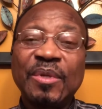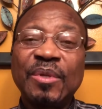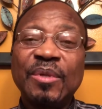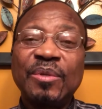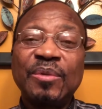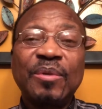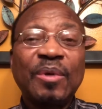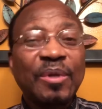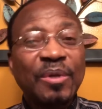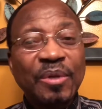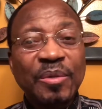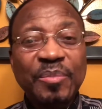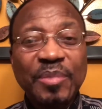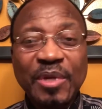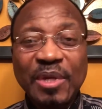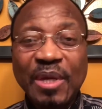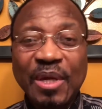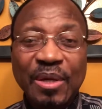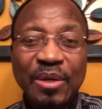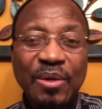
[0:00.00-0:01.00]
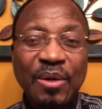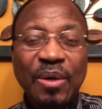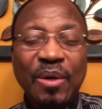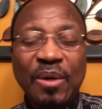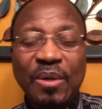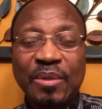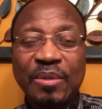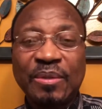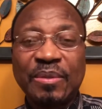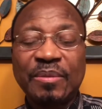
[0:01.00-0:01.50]
you're not being like
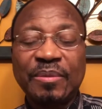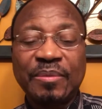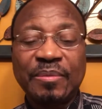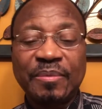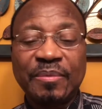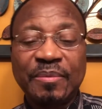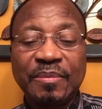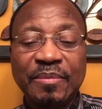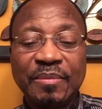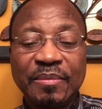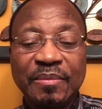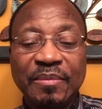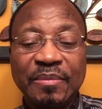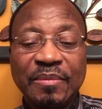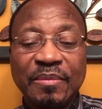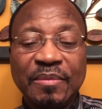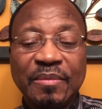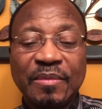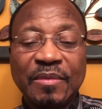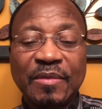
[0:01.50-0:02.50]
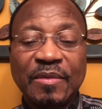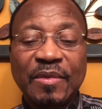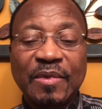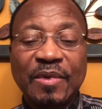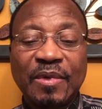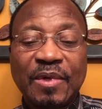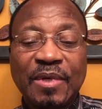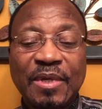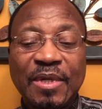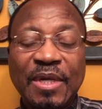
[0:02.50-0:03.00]
God.
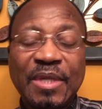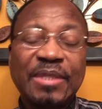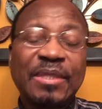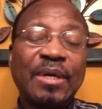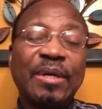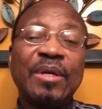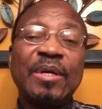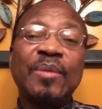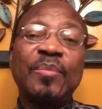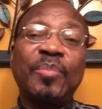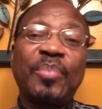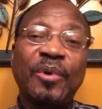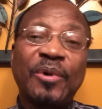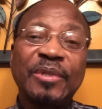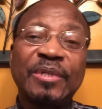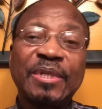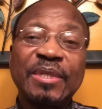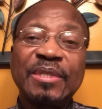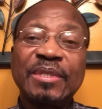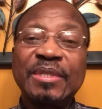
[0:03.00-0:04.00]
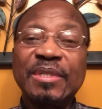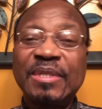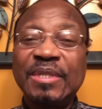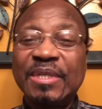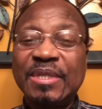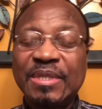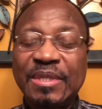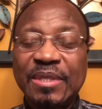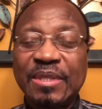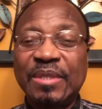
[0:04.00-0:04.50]
Okay, that's how important
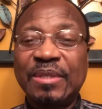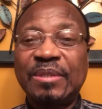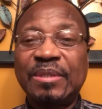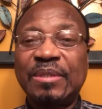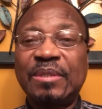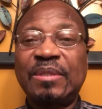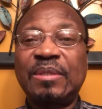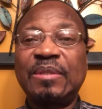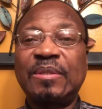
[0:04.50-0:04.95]
it is.